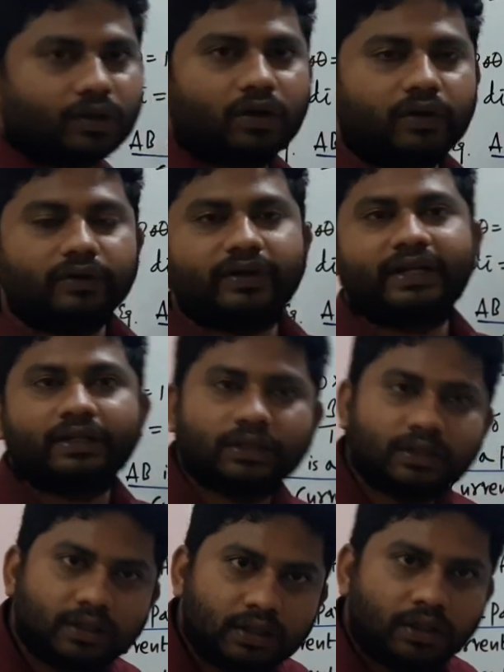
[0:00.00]
Alright.
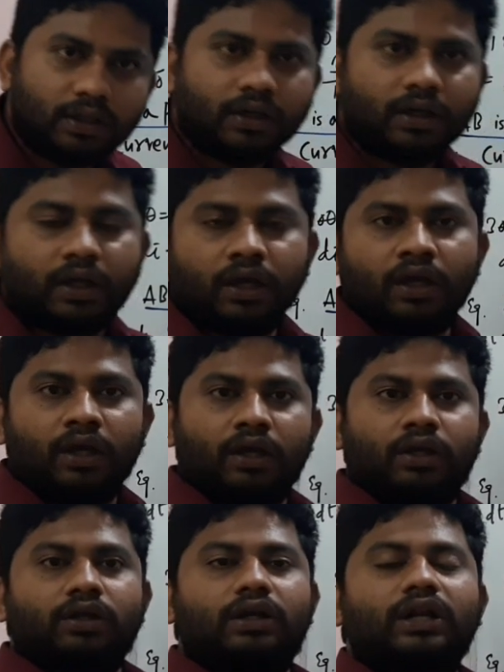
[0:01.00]

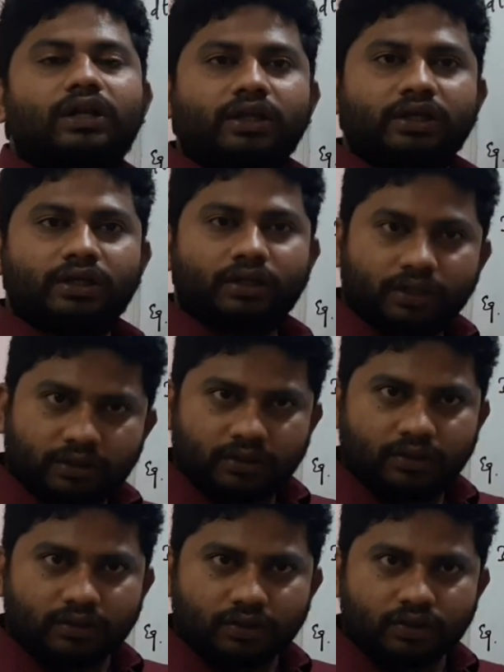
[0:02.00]
Clear?
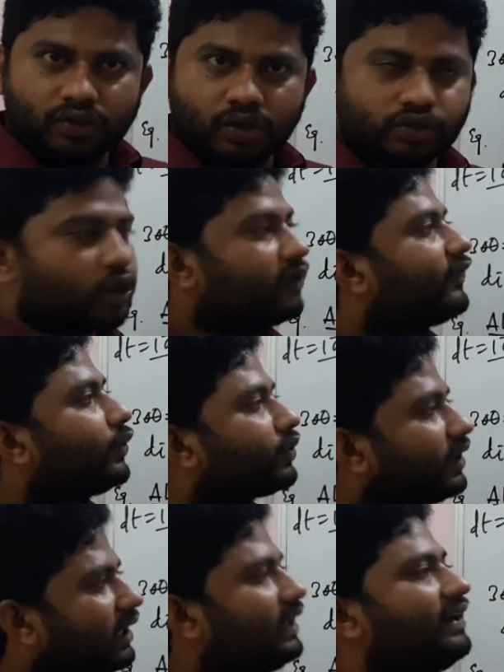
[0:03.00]
So if you
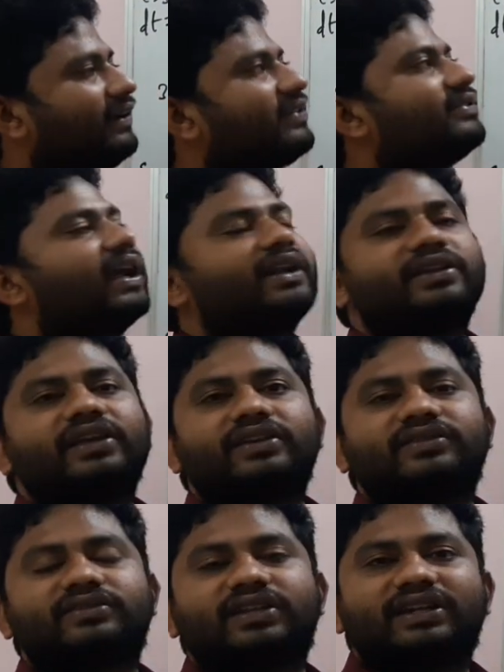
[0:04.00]
really understand
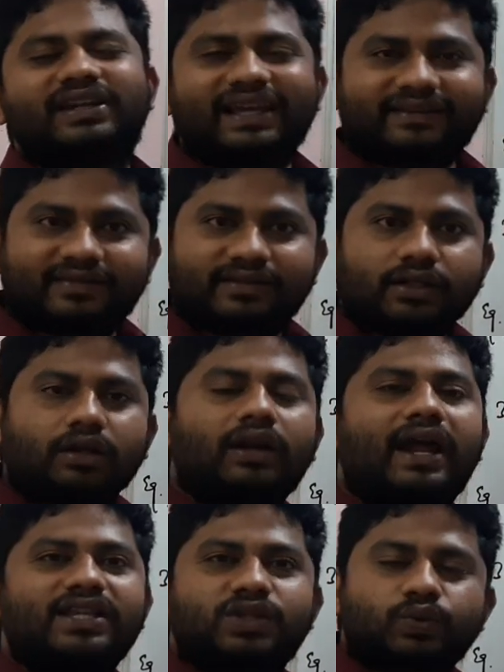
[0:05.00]
this, the next
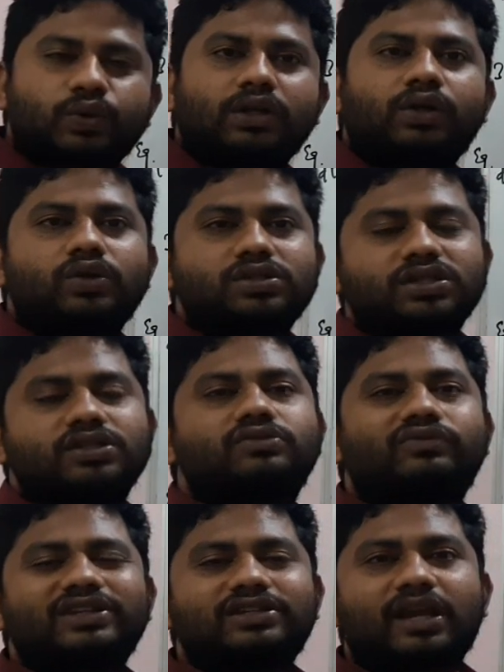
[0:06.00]
classwork question
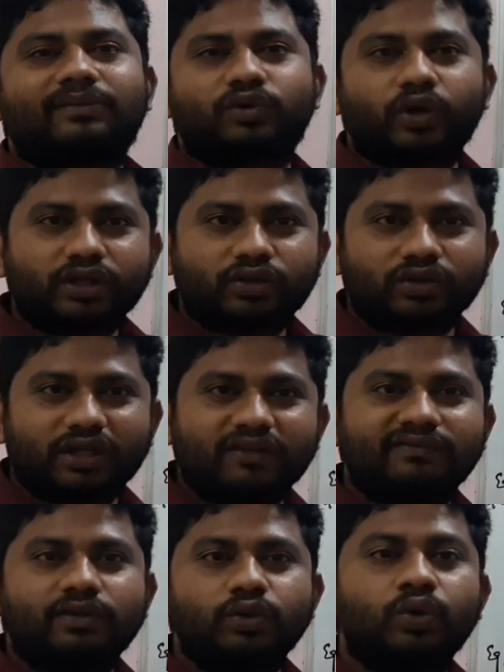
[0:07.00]
which I am going to give
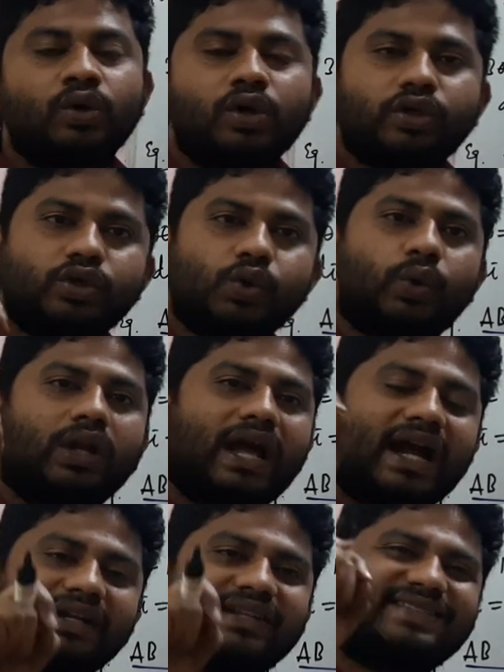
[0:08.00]
you, you will
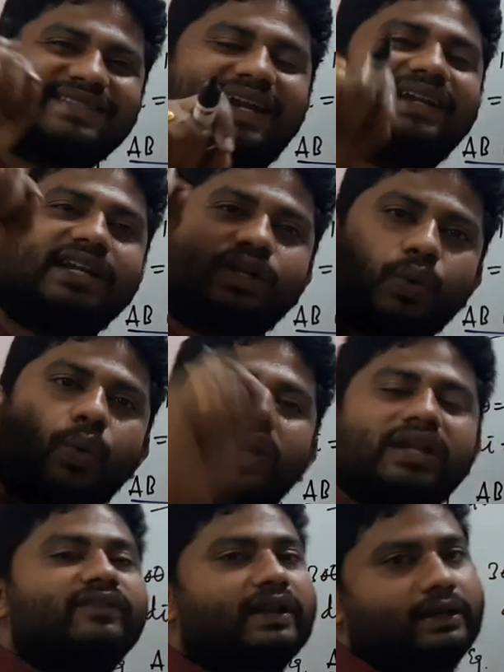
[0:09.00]
understand it
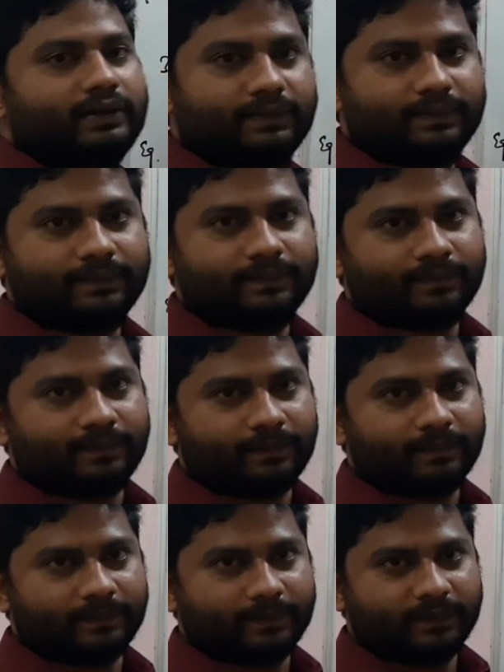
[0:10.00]
very
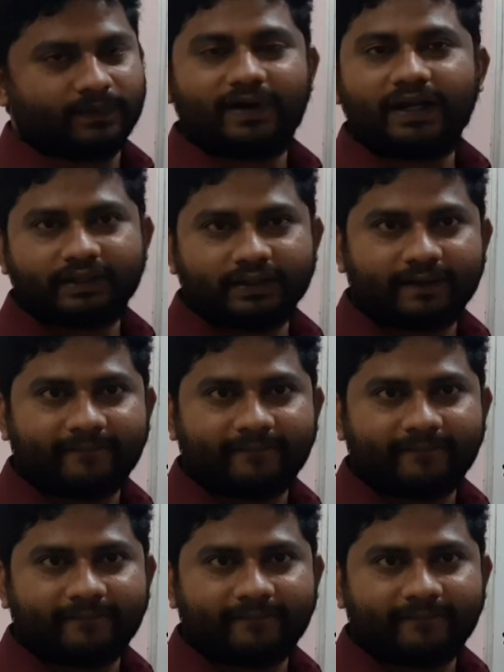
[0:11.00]
well. Right?